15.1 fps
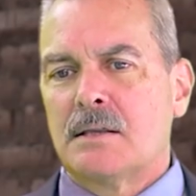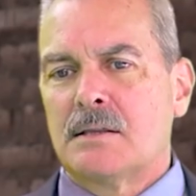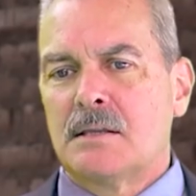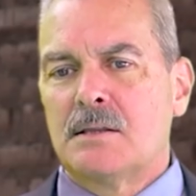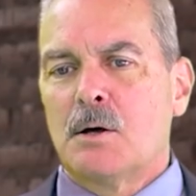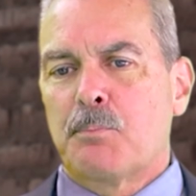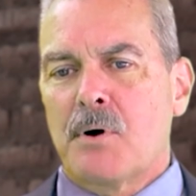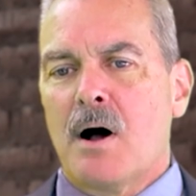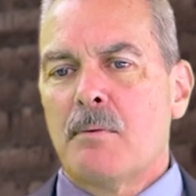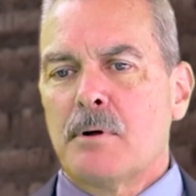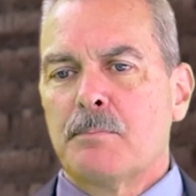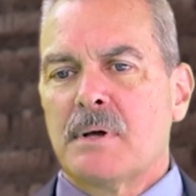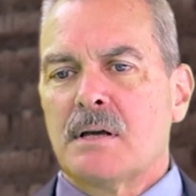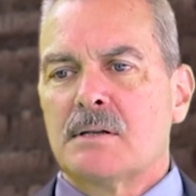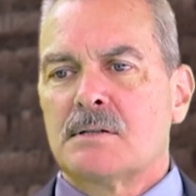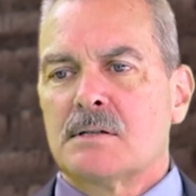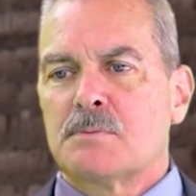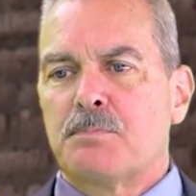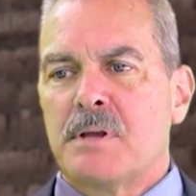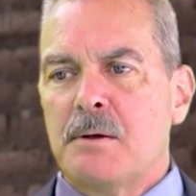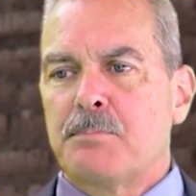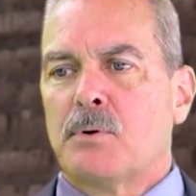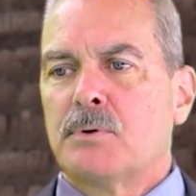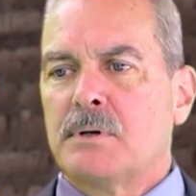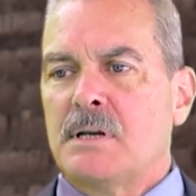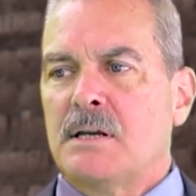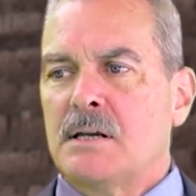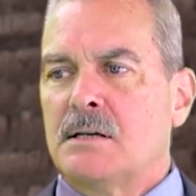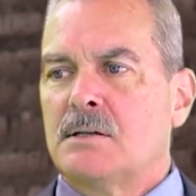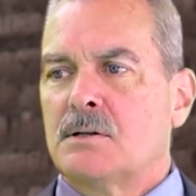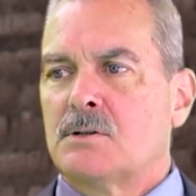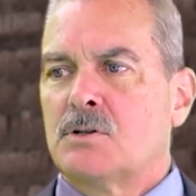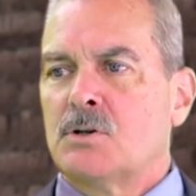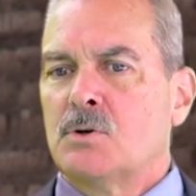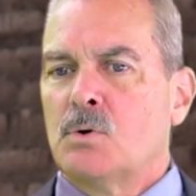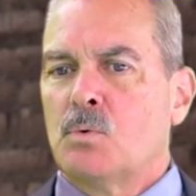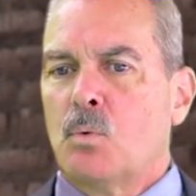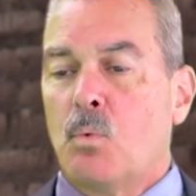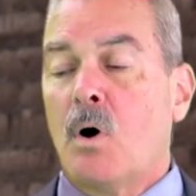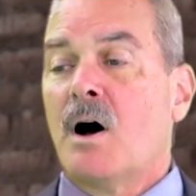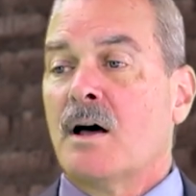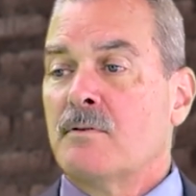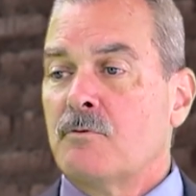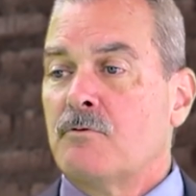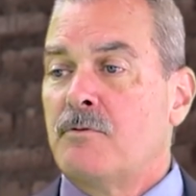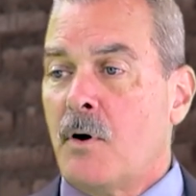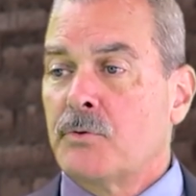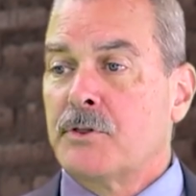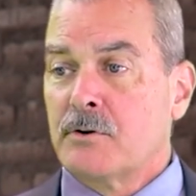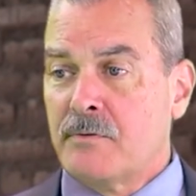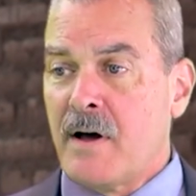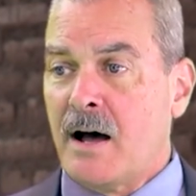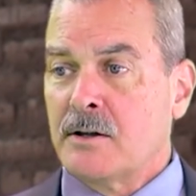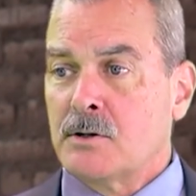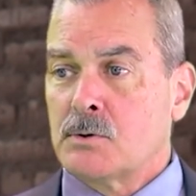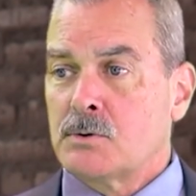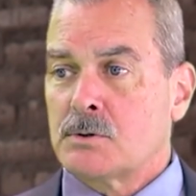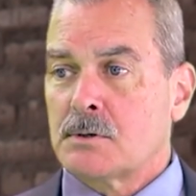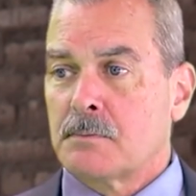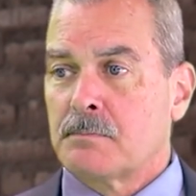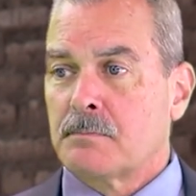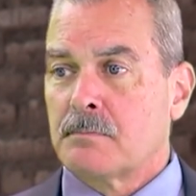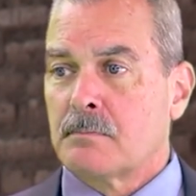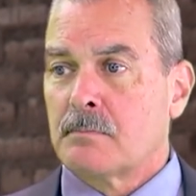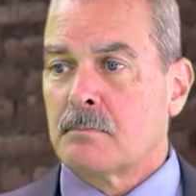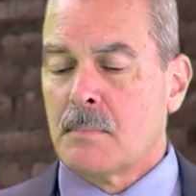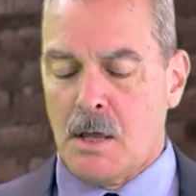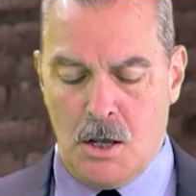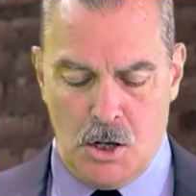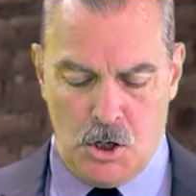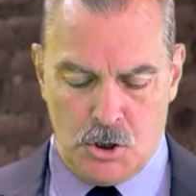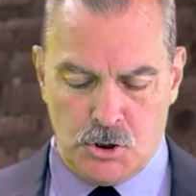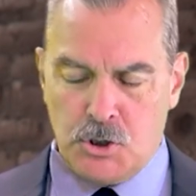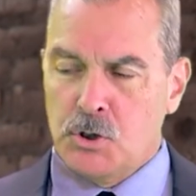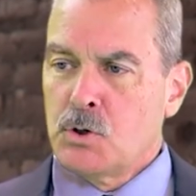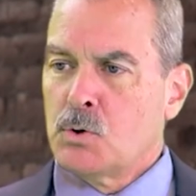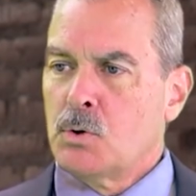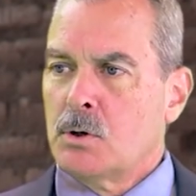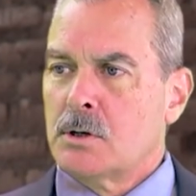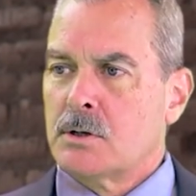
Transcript: The problem is people need to, one, vote their values, two,